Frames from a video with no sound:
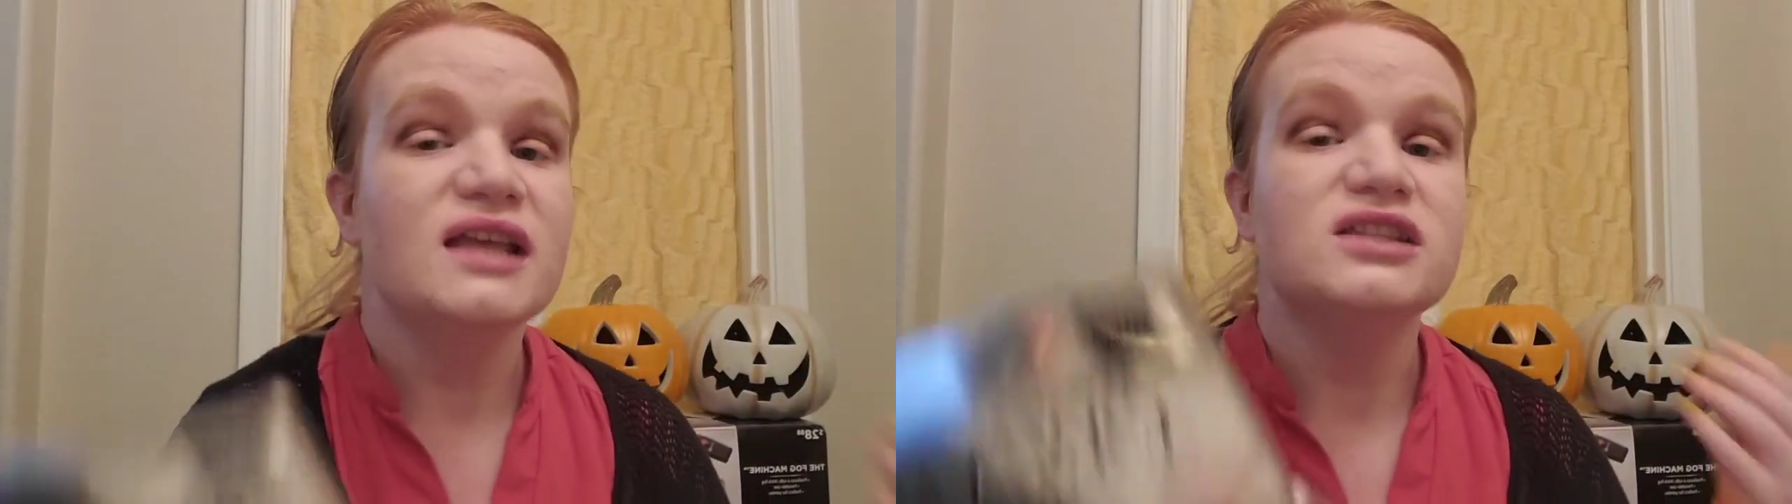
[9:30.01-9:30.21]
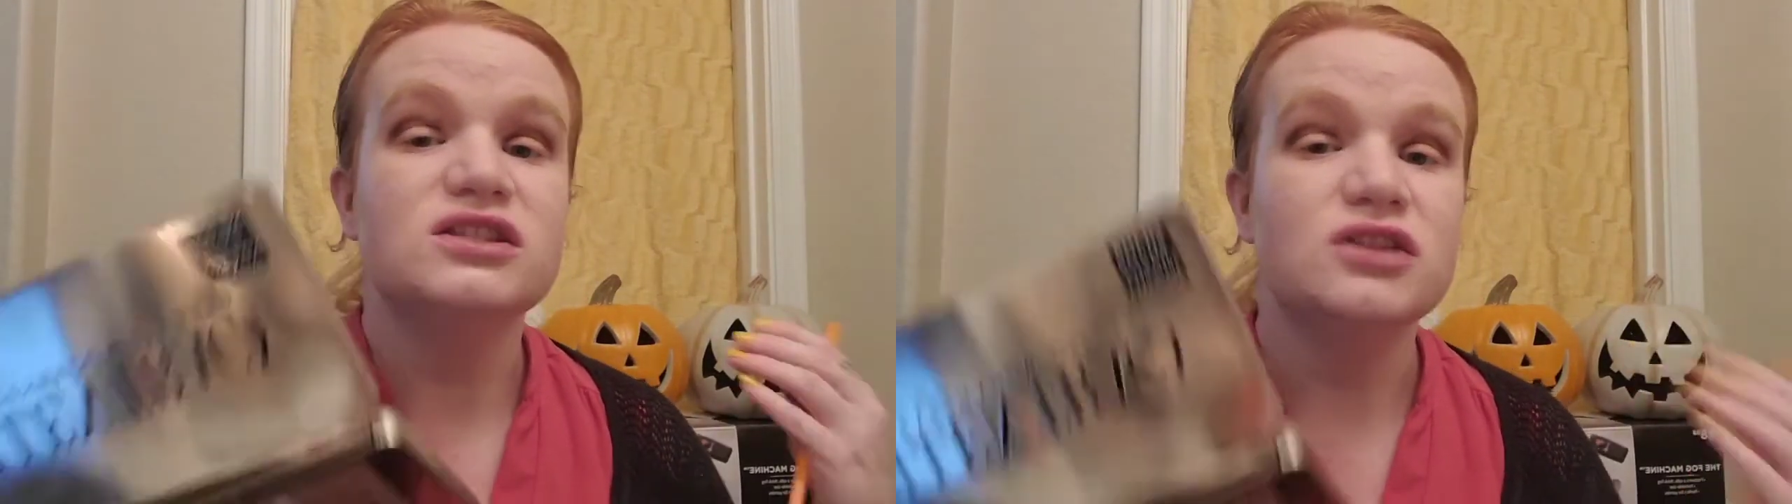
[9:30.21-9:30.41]

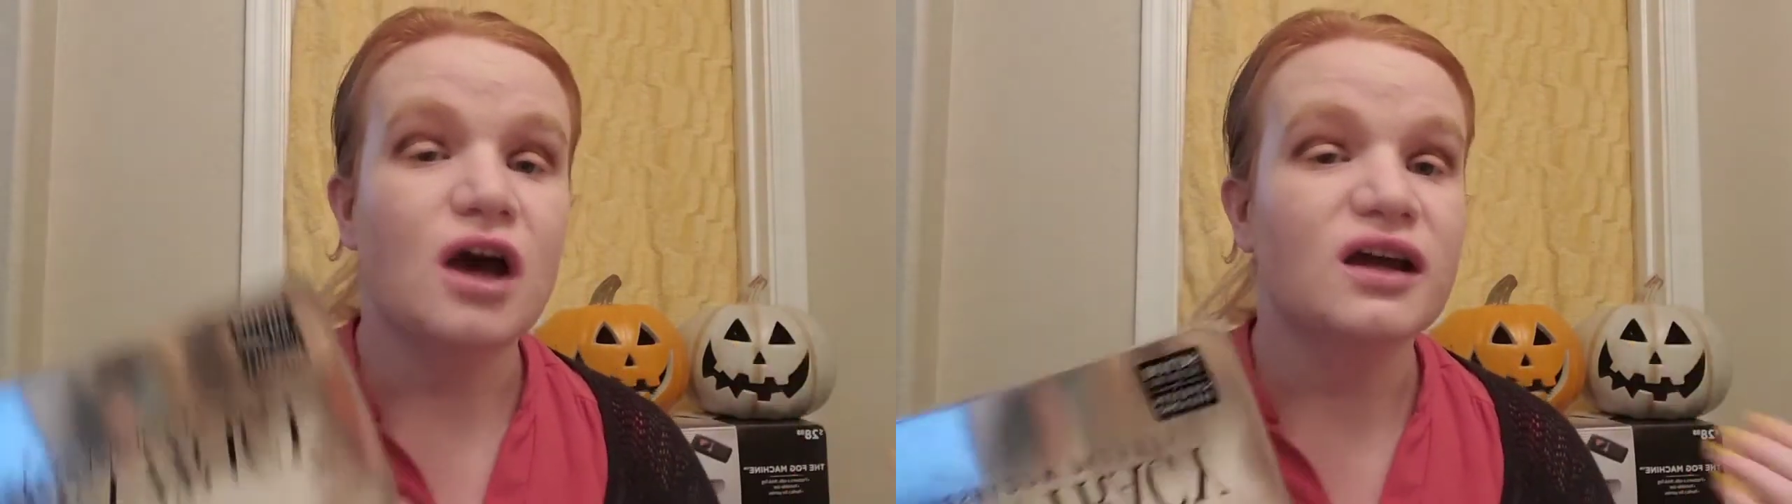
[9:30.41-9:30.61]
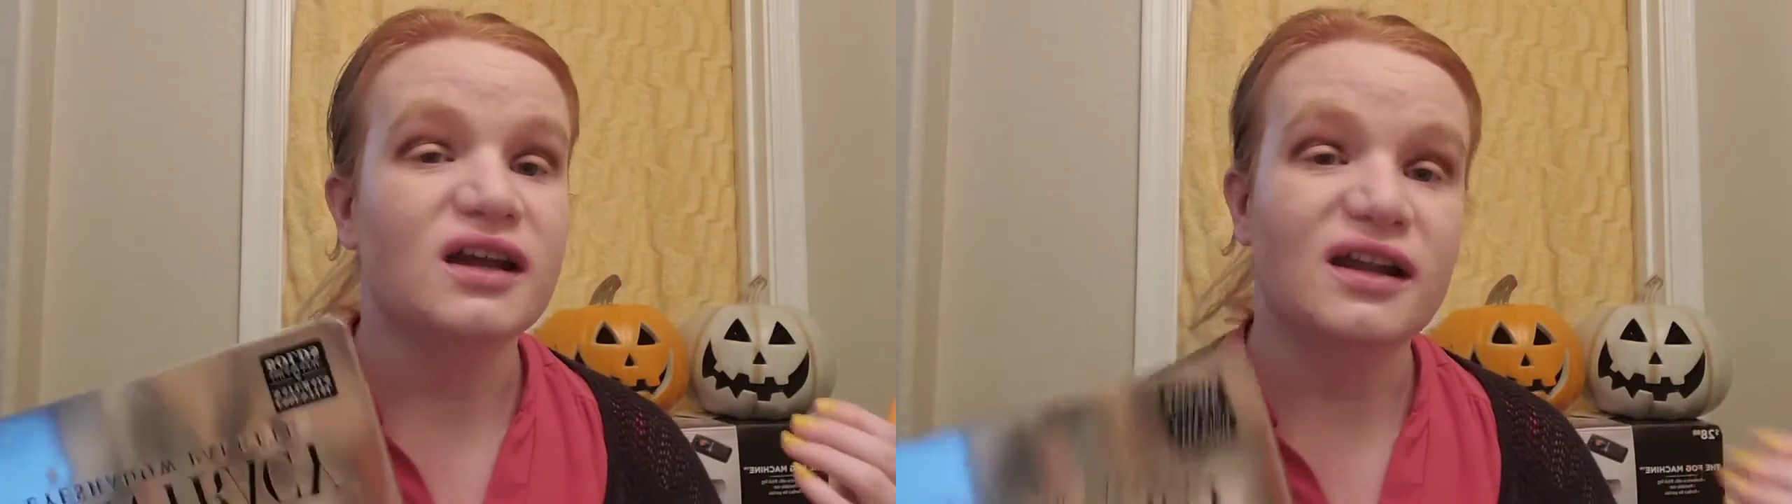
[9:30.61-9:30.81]
it's
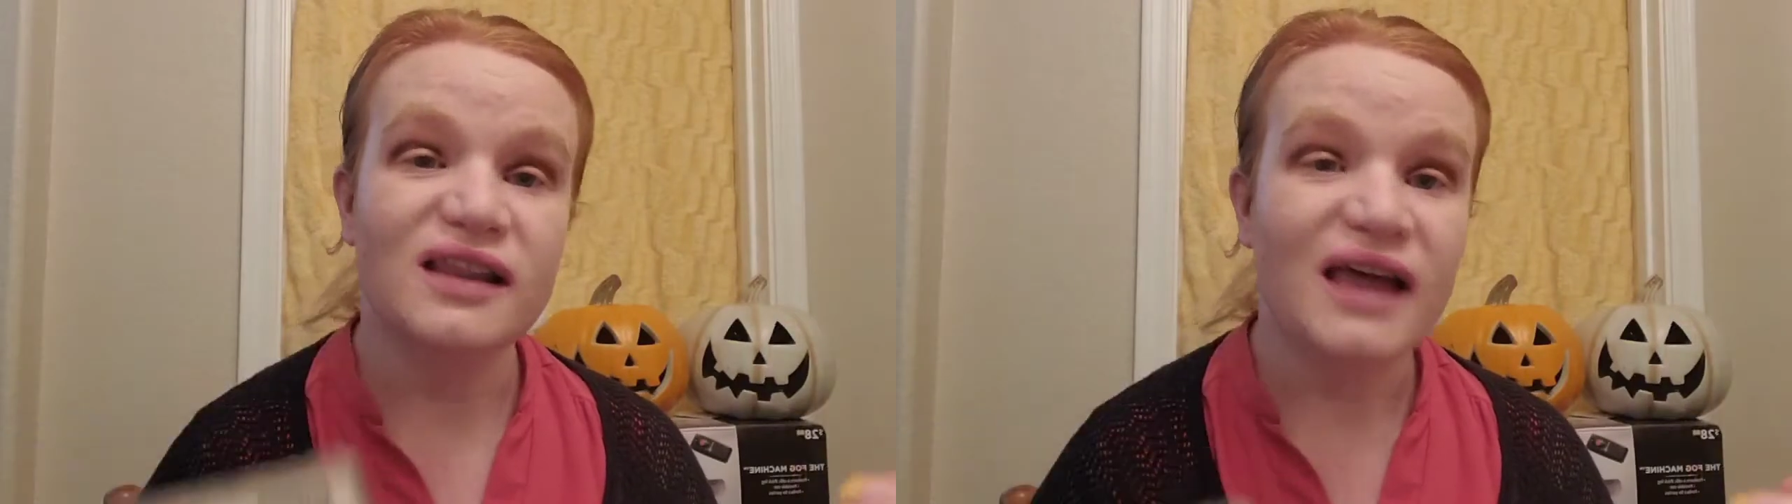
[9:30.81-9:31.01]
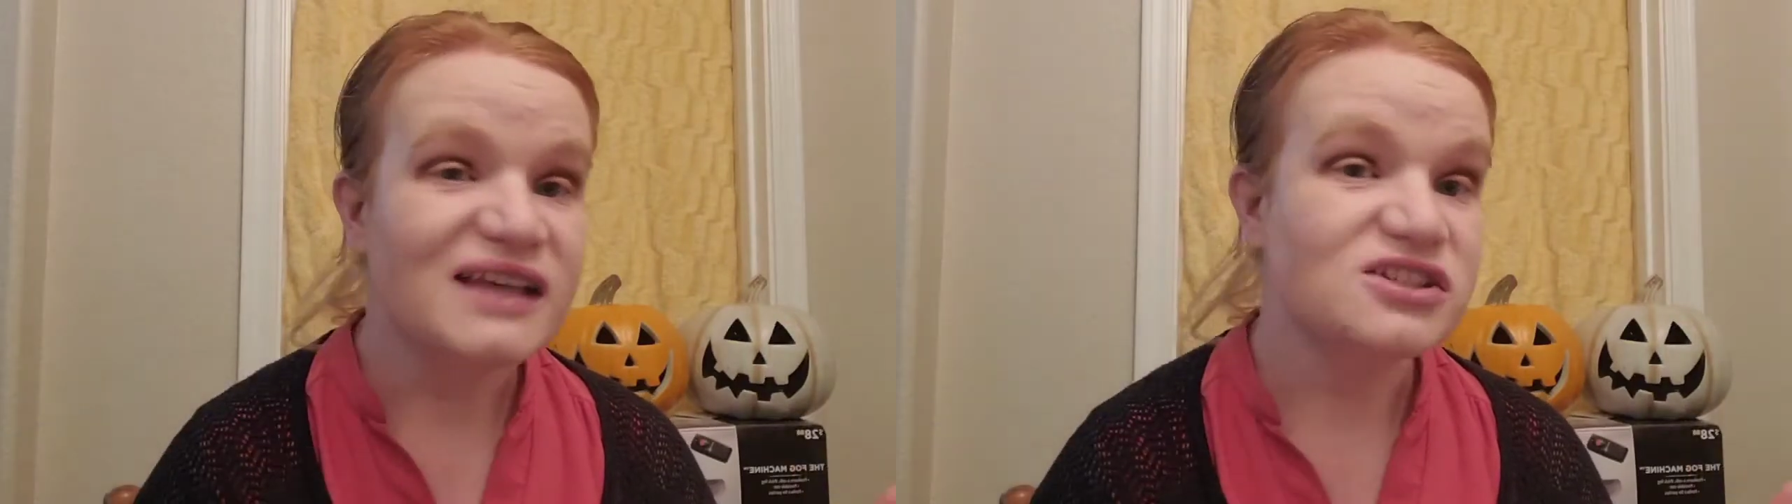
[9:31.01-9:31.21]
not going to
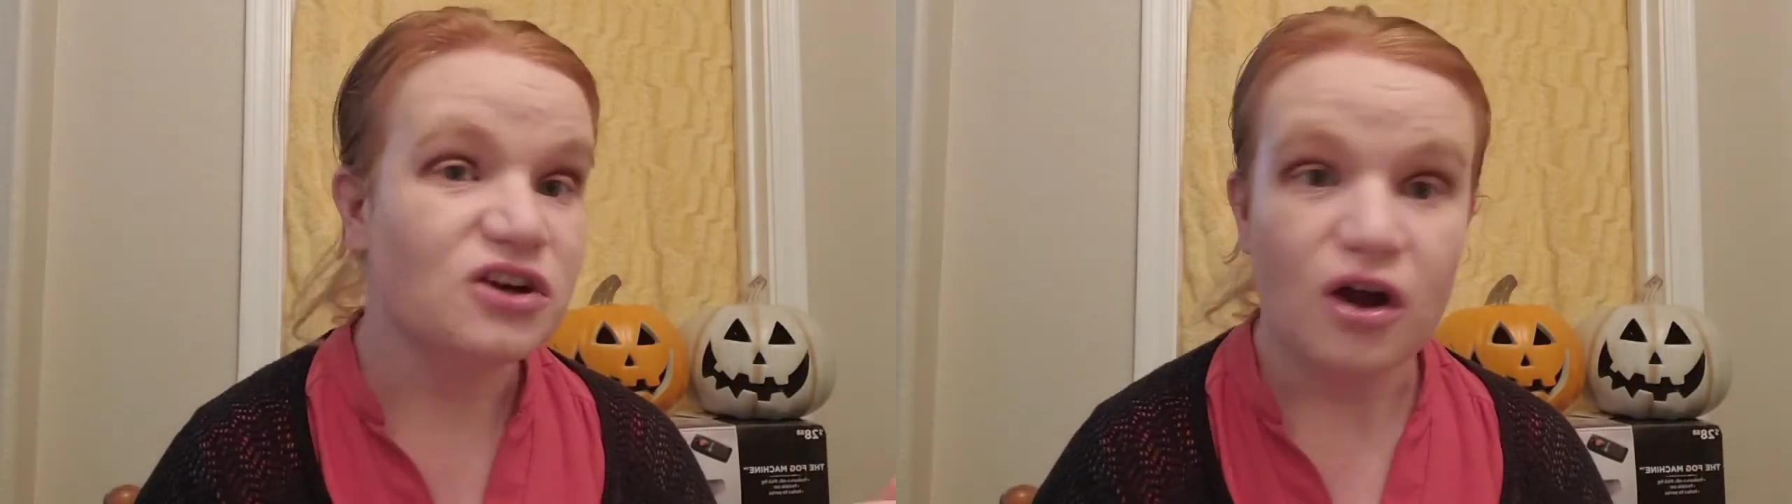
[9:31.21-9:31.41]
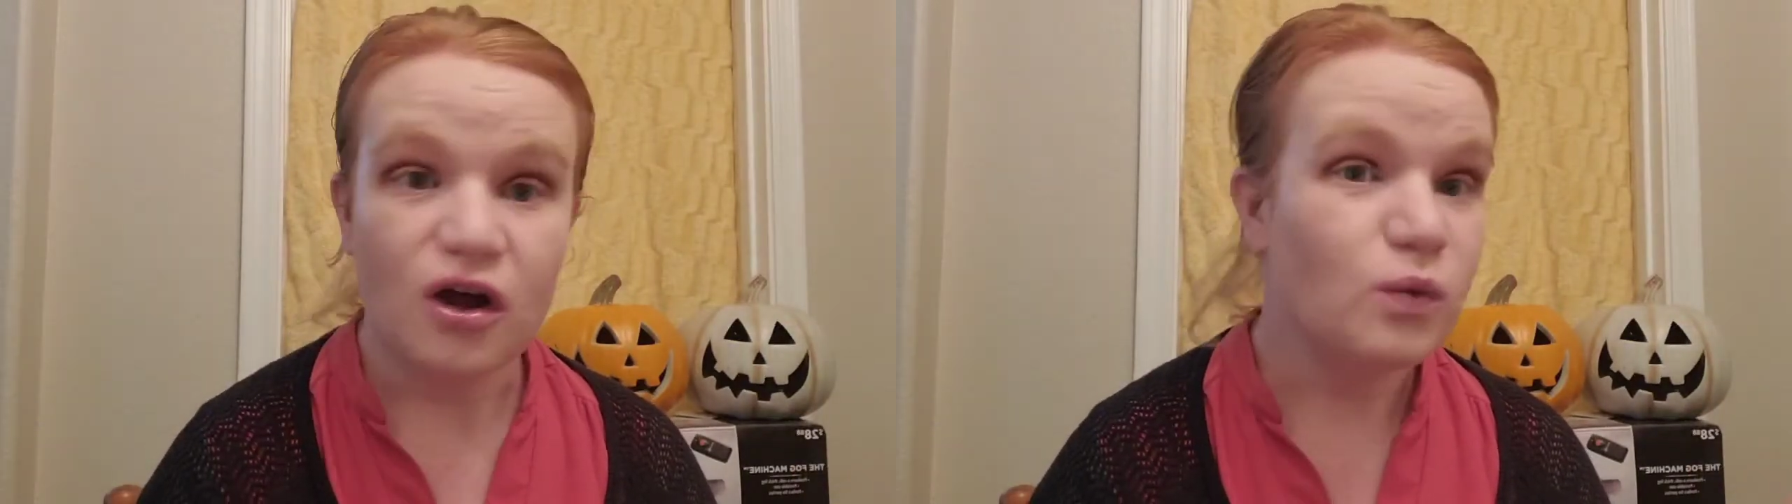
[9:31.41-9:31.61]
last
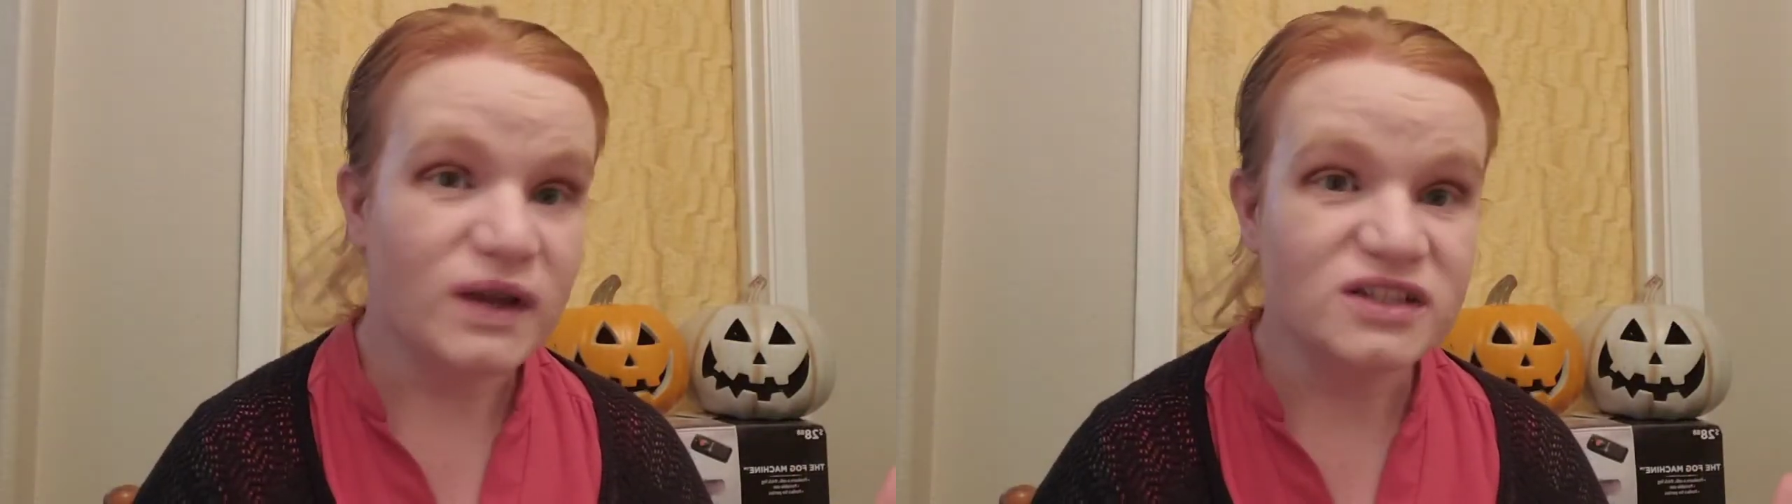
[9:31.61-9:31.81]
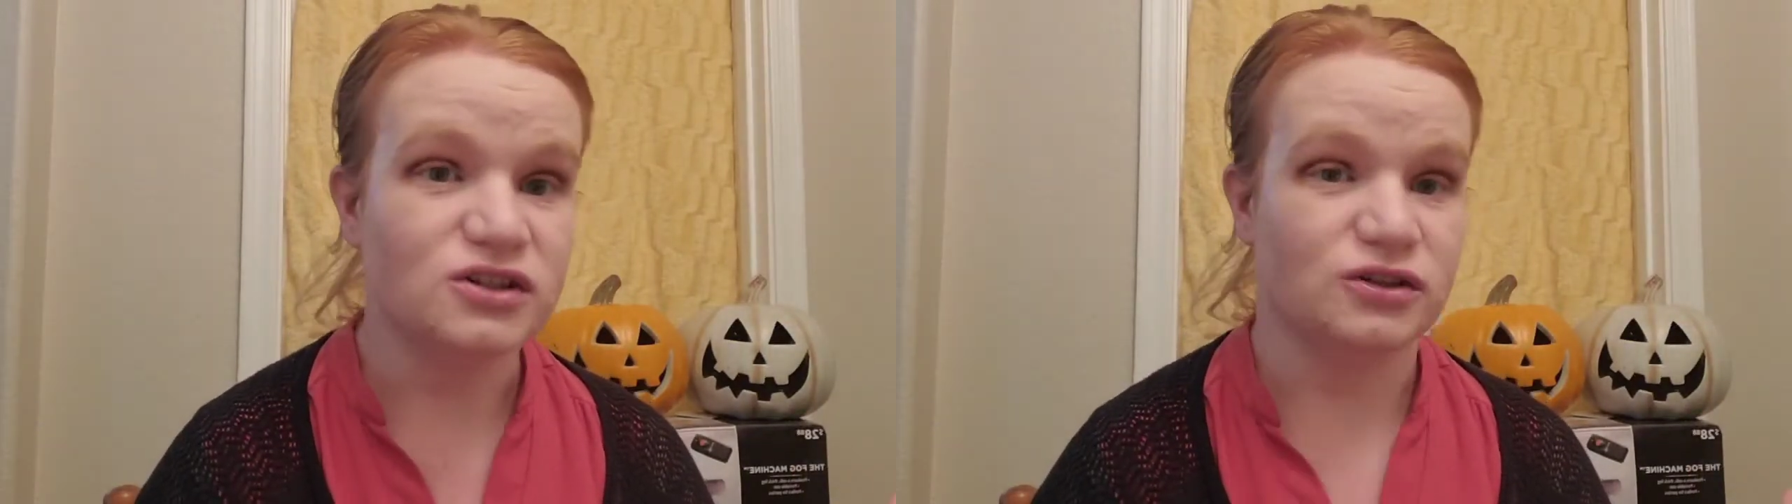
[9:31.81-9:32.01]
her all
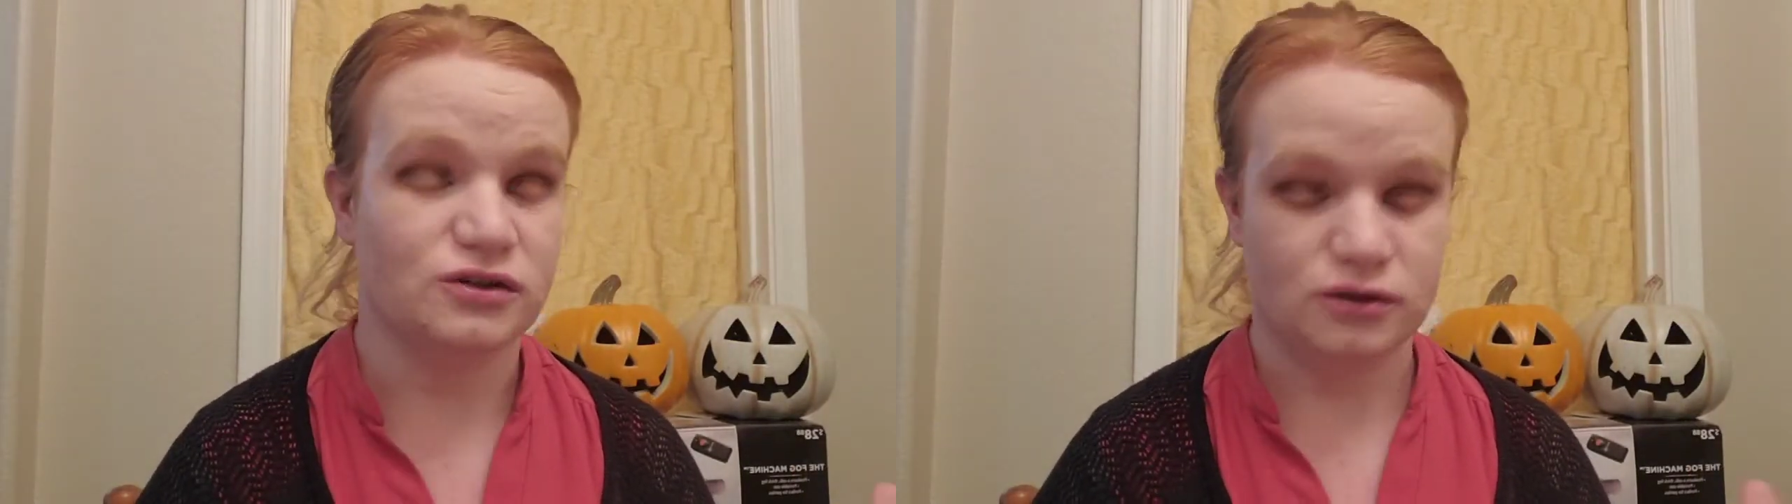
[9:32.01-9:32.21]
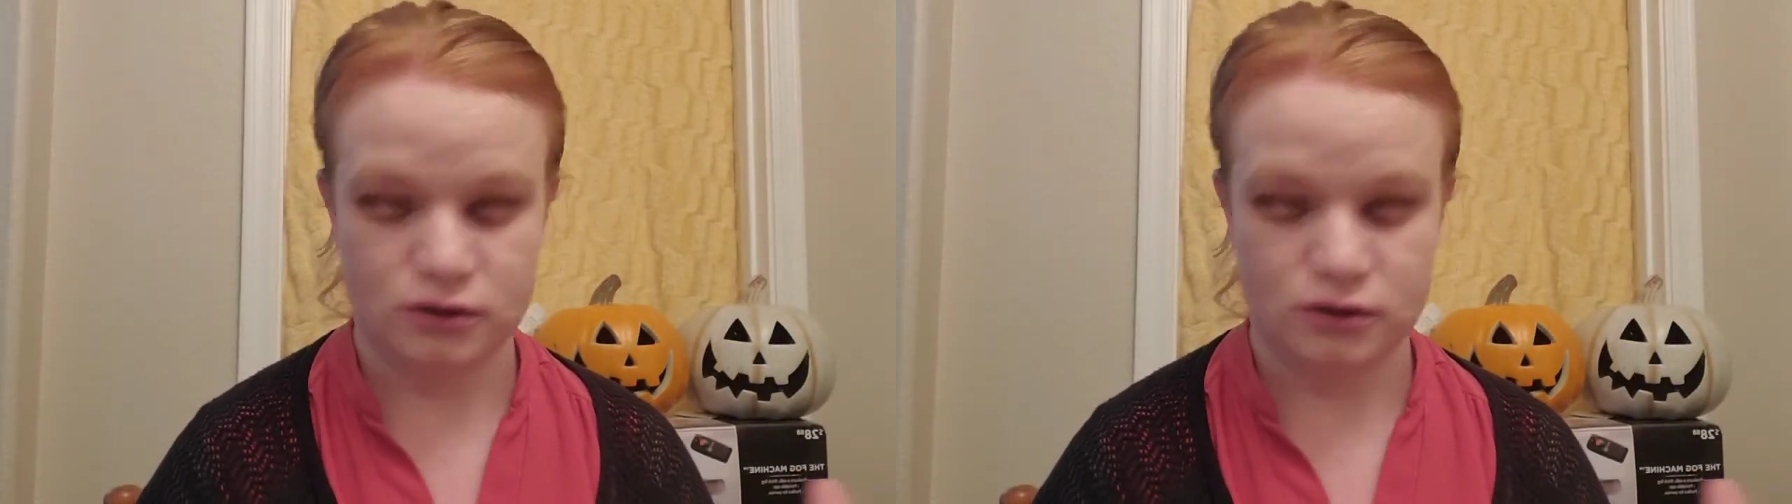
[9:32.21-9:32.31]
winter.